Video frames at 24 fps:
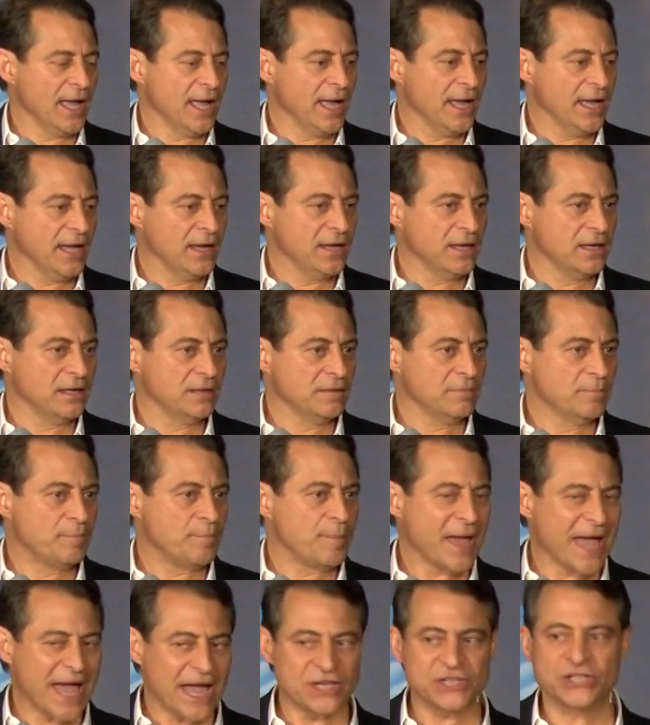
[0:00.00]
a
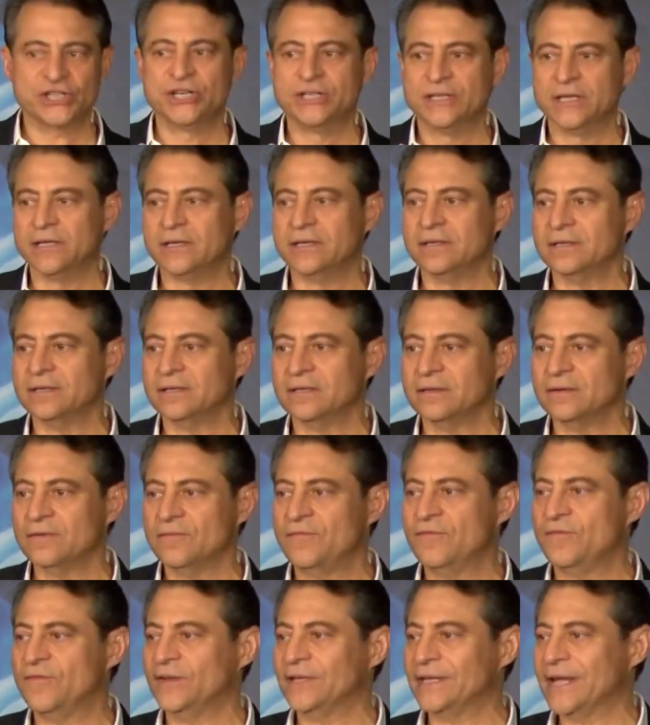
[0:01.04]
passionate
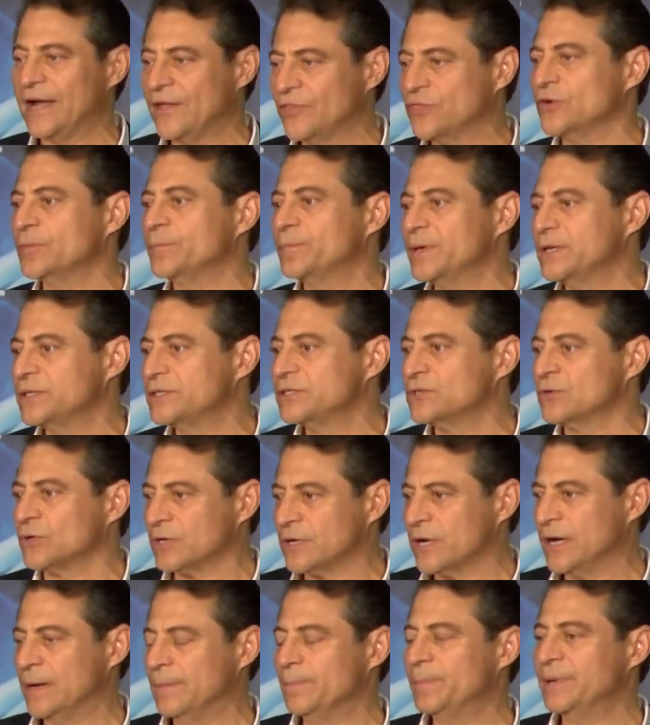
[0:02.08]
philanthropist or
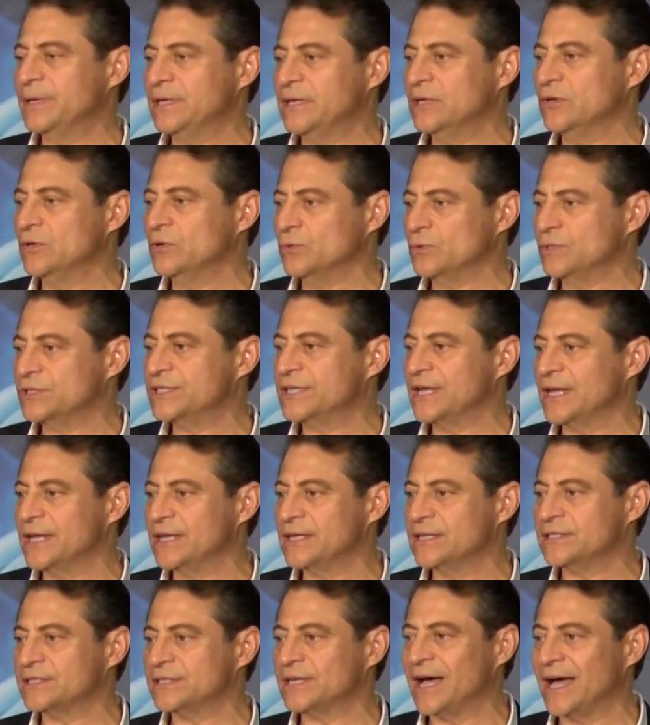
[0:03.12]
company who
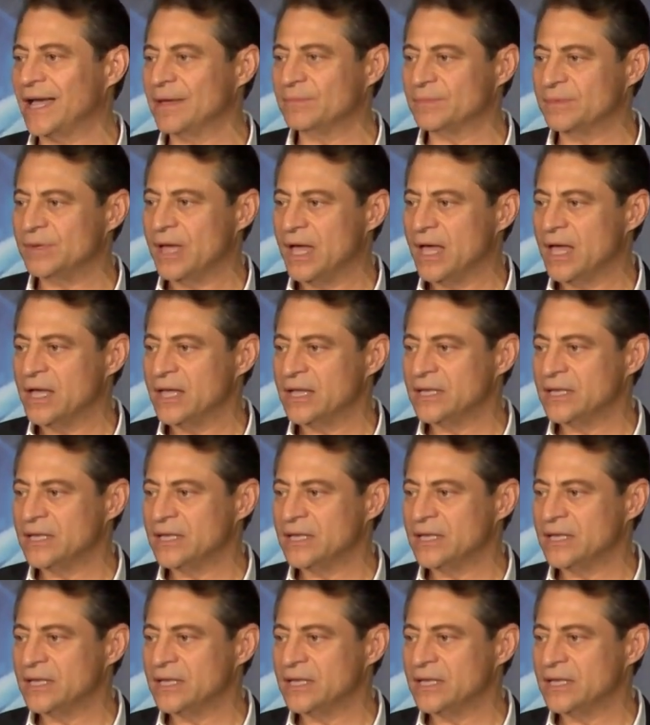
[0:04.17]
says, I'm